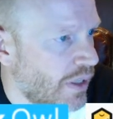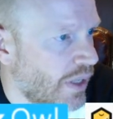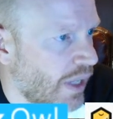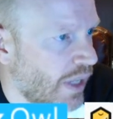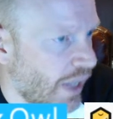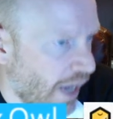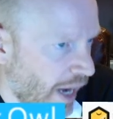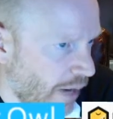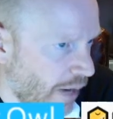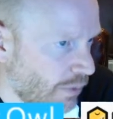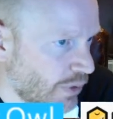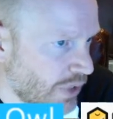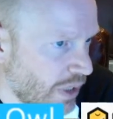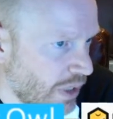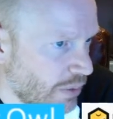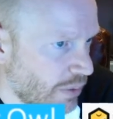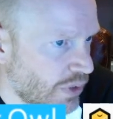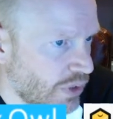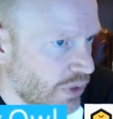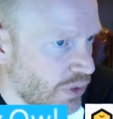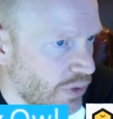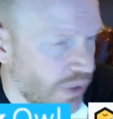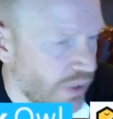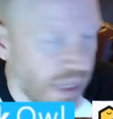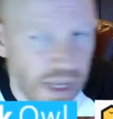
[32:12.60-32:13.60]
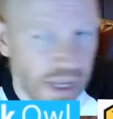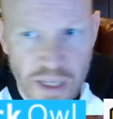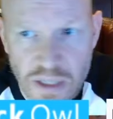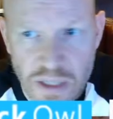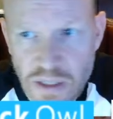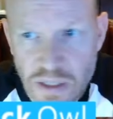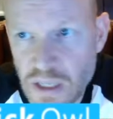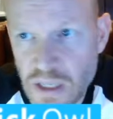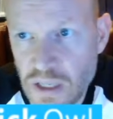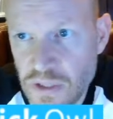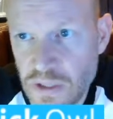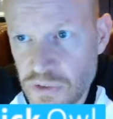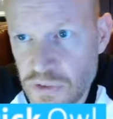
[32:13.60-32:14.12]
I was able to do that,
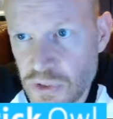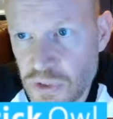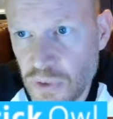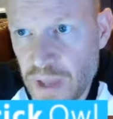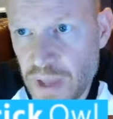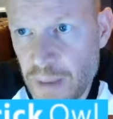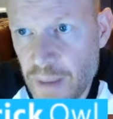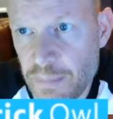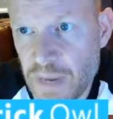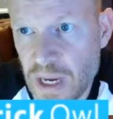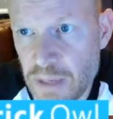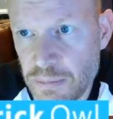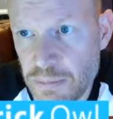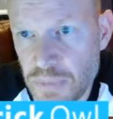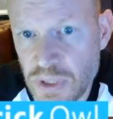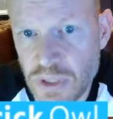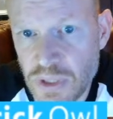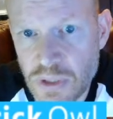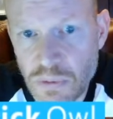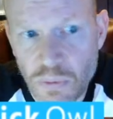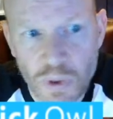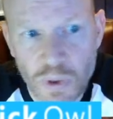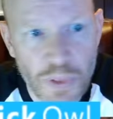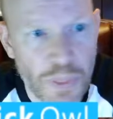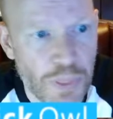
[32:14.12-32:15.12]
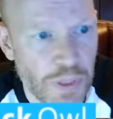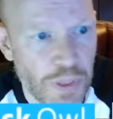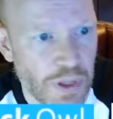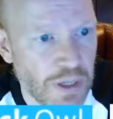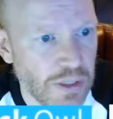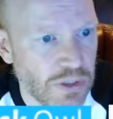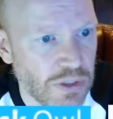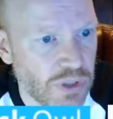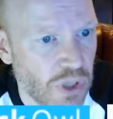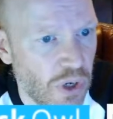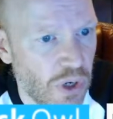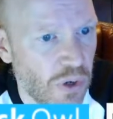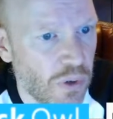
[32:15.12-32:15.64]
so that might be one thing.
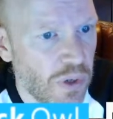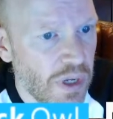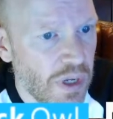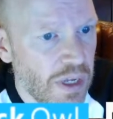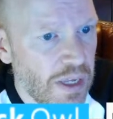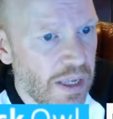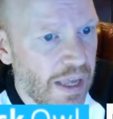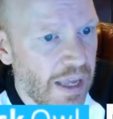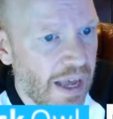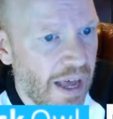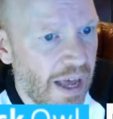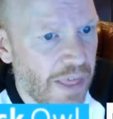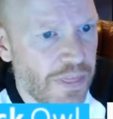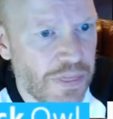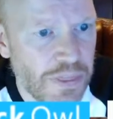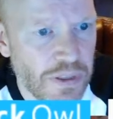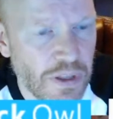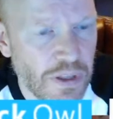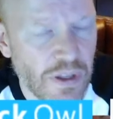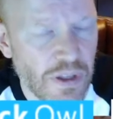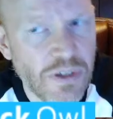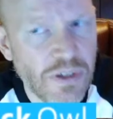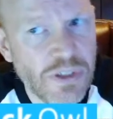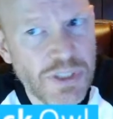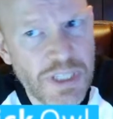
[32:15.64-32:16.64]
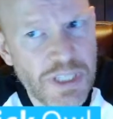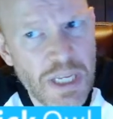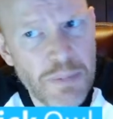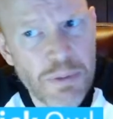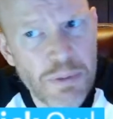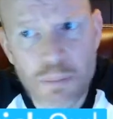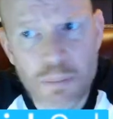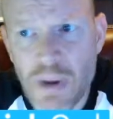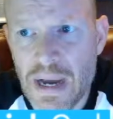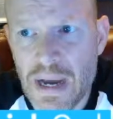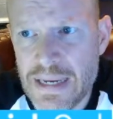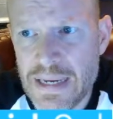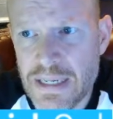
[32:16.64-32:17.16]
So, and keep in
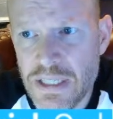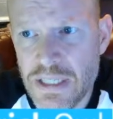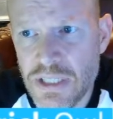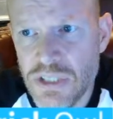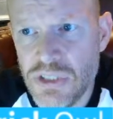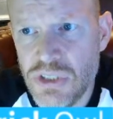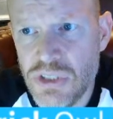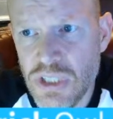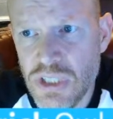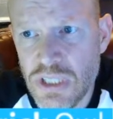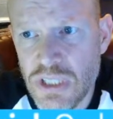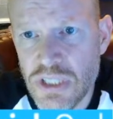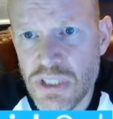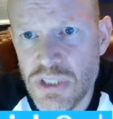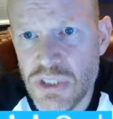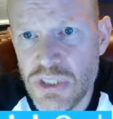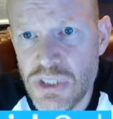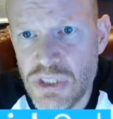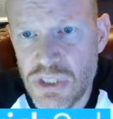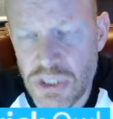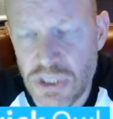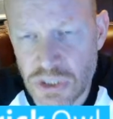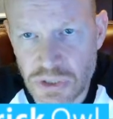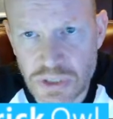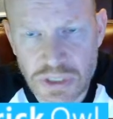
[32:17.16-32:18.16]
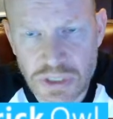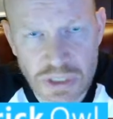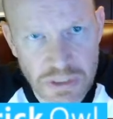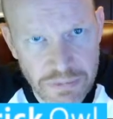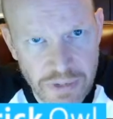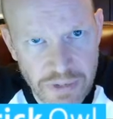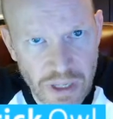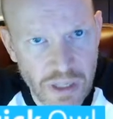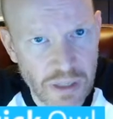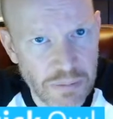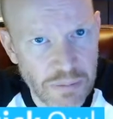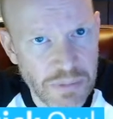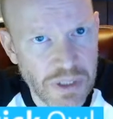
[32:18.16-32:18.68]
mind, this is still in
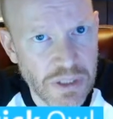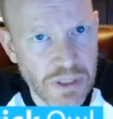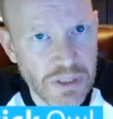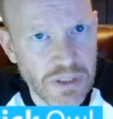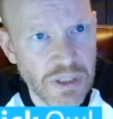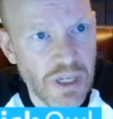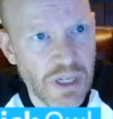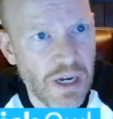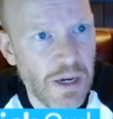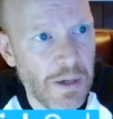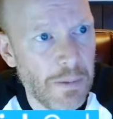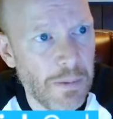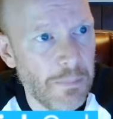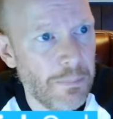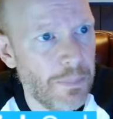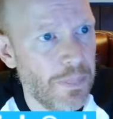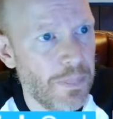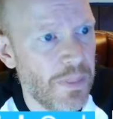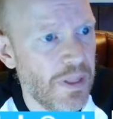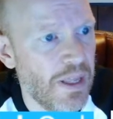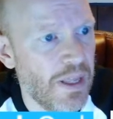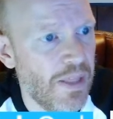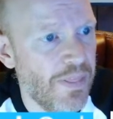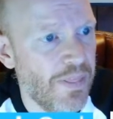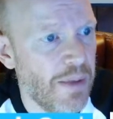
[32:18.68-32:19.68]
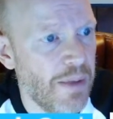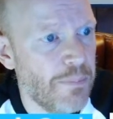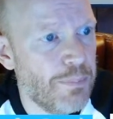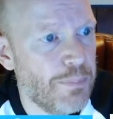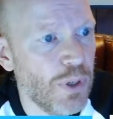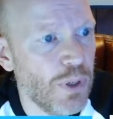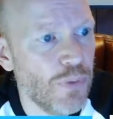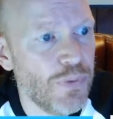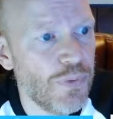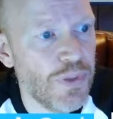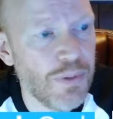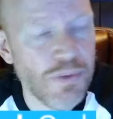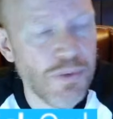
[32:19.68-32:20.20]
development, and they
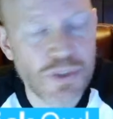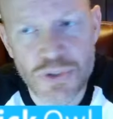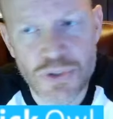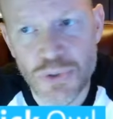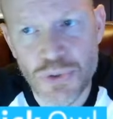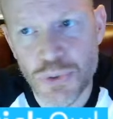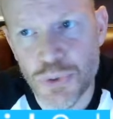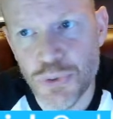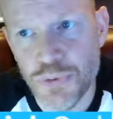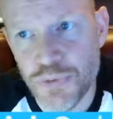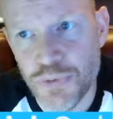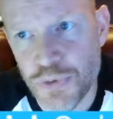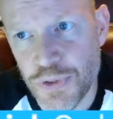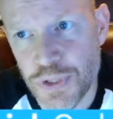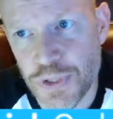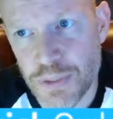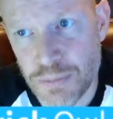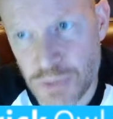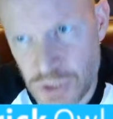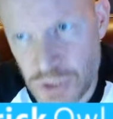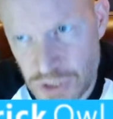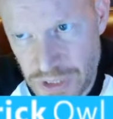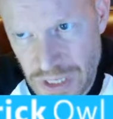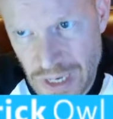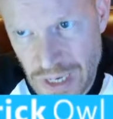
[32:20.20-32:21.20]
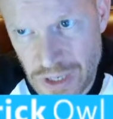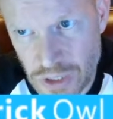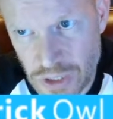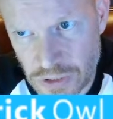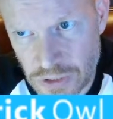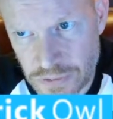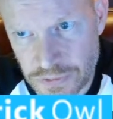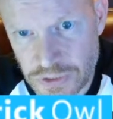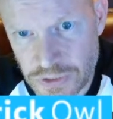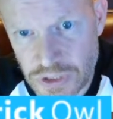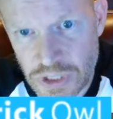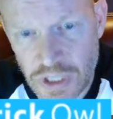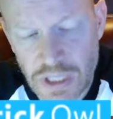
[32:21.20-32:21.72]
built this tool for
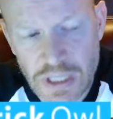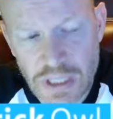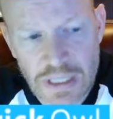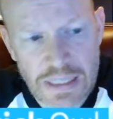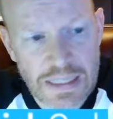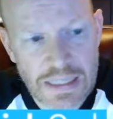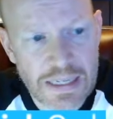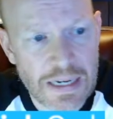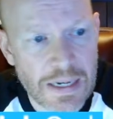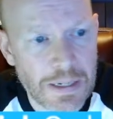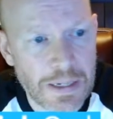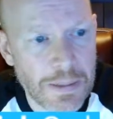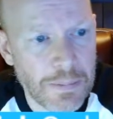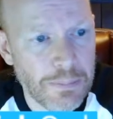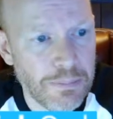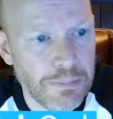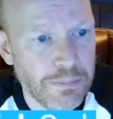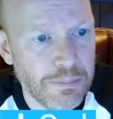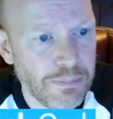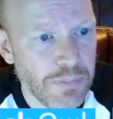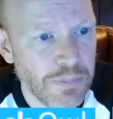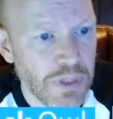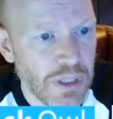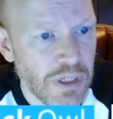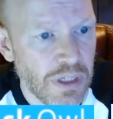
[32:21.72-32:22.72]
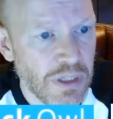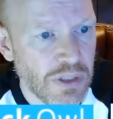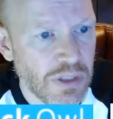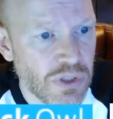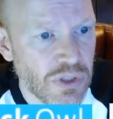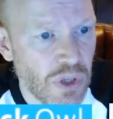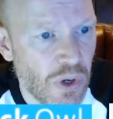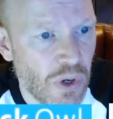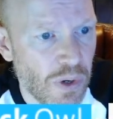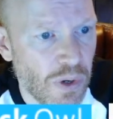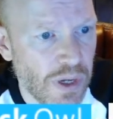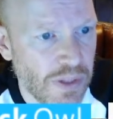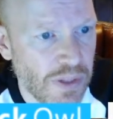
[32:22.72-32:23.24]
themselves.
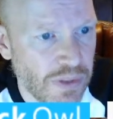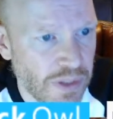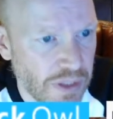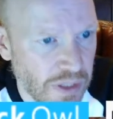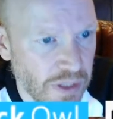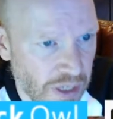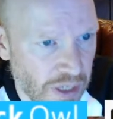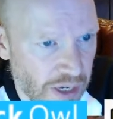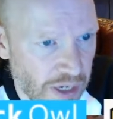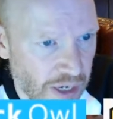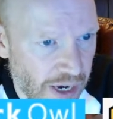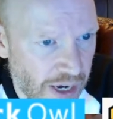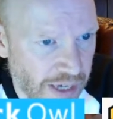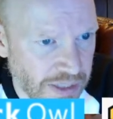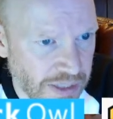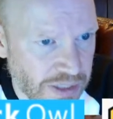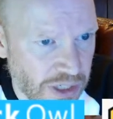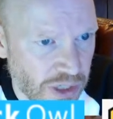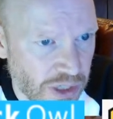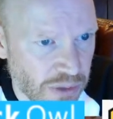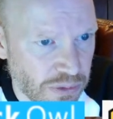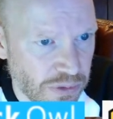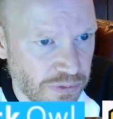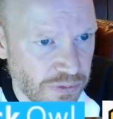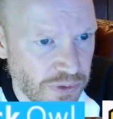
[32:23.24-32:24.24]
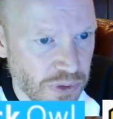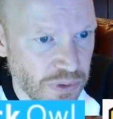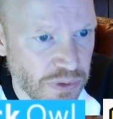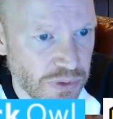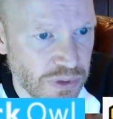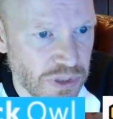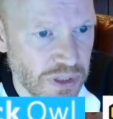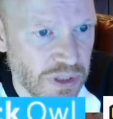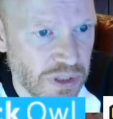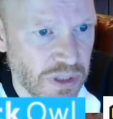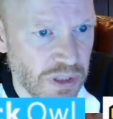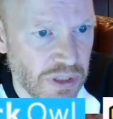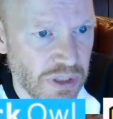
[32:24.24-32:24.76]
So, and Hightail Reviews
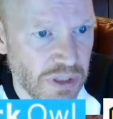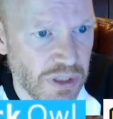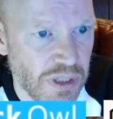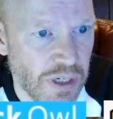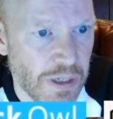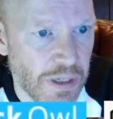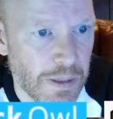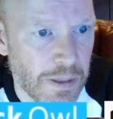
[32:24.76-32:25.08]
in the